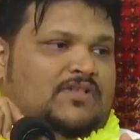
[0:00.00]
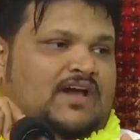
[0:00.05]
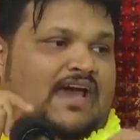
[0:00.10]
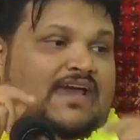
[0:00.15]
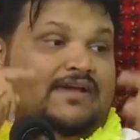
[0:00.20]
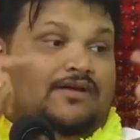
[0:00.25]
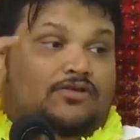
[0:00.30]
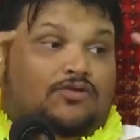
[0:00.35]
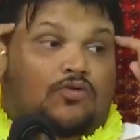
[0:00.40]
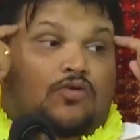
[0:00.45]

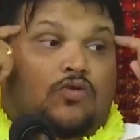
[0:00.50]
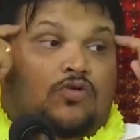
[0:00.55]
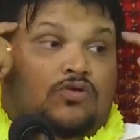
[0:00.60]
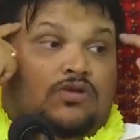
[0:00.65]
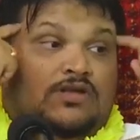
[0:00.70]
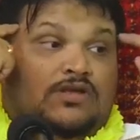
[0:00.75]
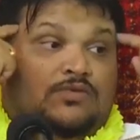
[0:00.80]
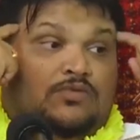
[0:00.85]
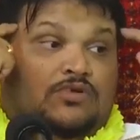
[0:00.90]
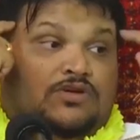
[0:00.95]
I could
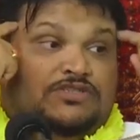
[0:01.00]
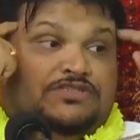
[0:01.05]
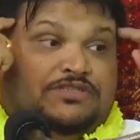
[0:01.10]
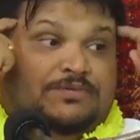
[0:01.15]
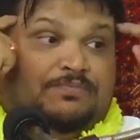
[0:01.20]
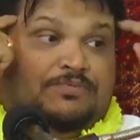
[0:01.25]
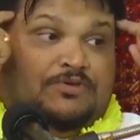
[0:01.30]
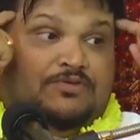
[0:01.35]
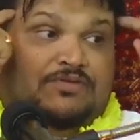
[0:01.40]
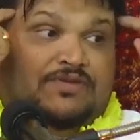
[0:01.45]
only
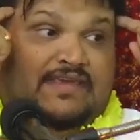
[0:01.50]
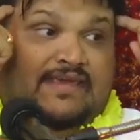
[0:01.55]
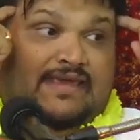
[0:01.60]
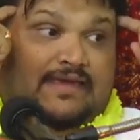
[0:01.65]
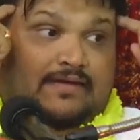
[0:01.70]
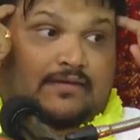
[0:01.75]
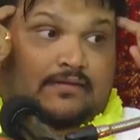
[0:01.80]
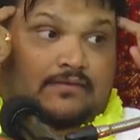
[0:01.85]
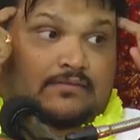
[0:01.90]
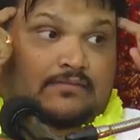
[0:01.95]
worship you
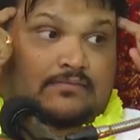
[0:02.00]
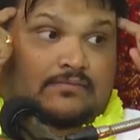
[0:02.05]
here.